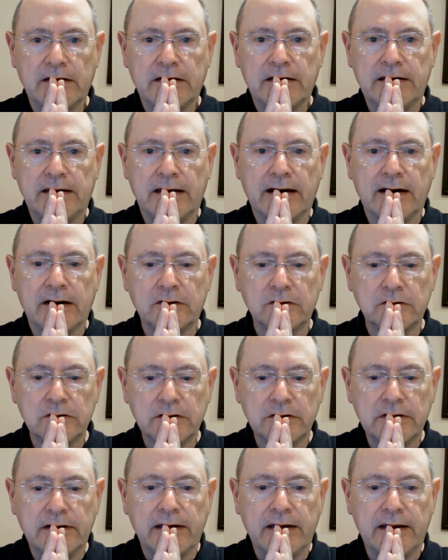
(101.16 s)
Now,
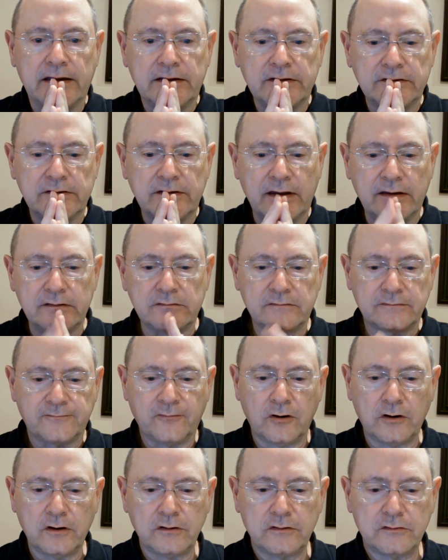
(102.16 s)
as
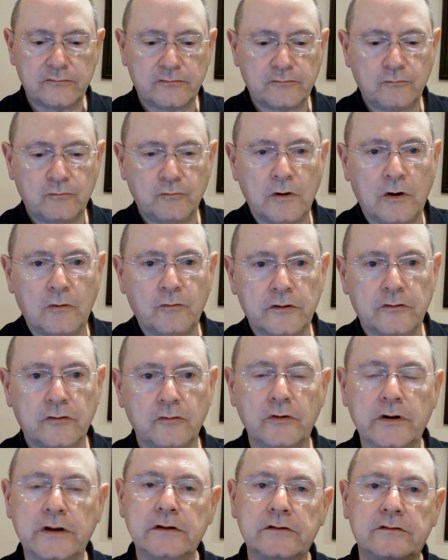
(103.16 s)
far as what we're
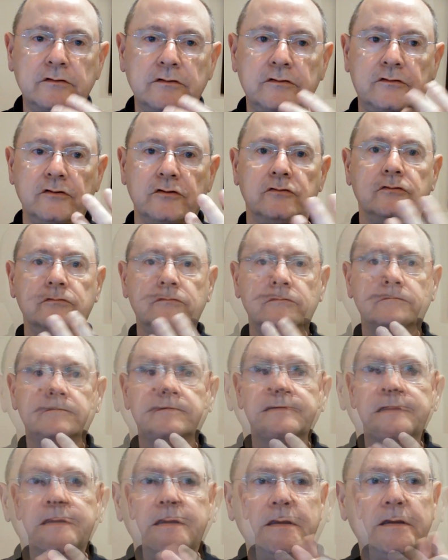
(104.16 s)
going to do,
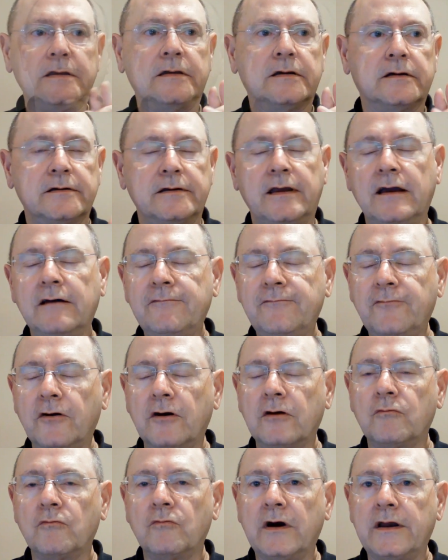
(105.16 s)
the
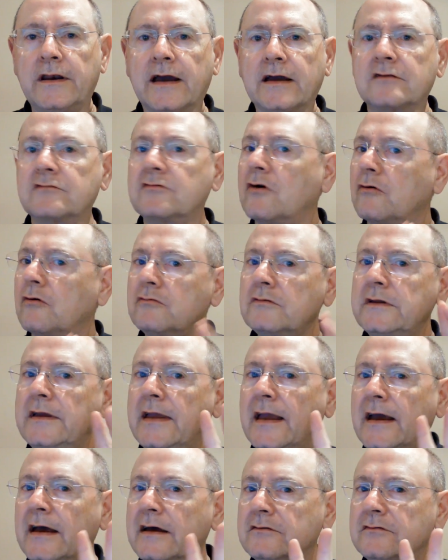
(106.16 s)
FR-1x only
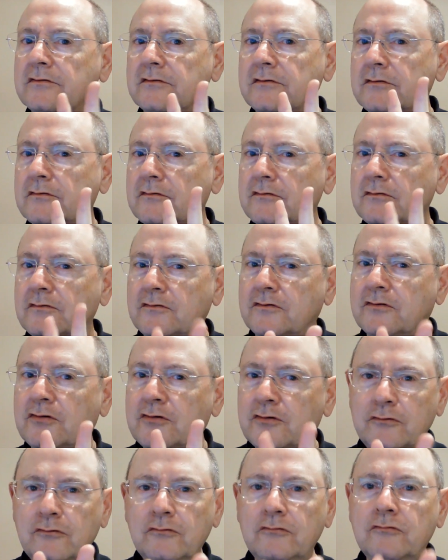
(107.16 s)
has
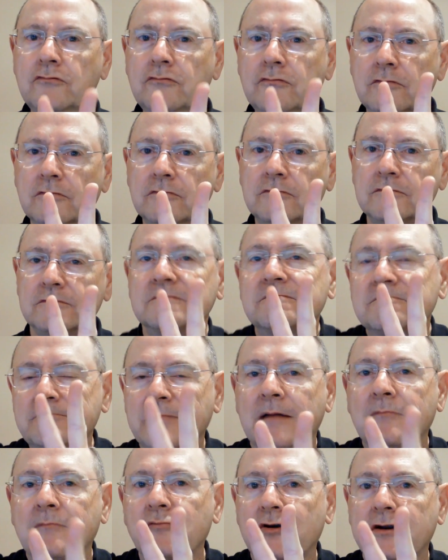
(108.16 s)
two
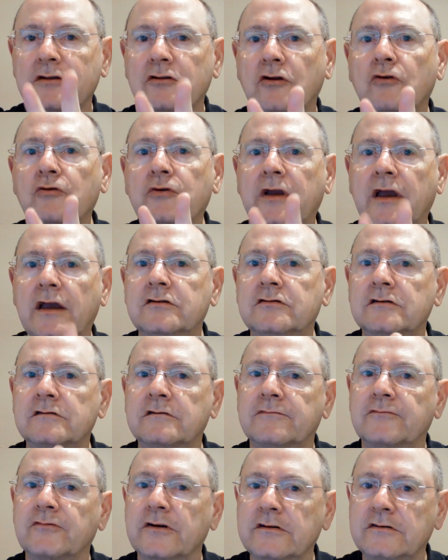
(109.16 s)
memory locations
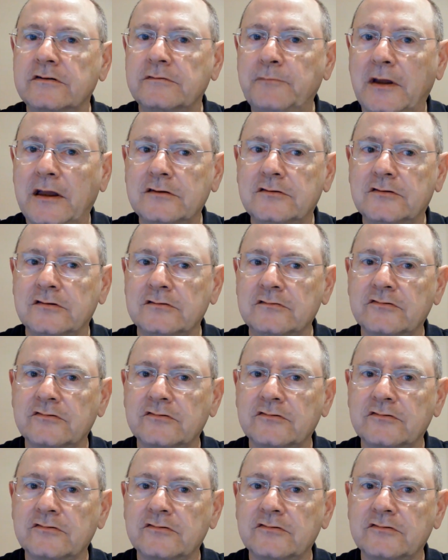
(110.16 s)
for expansion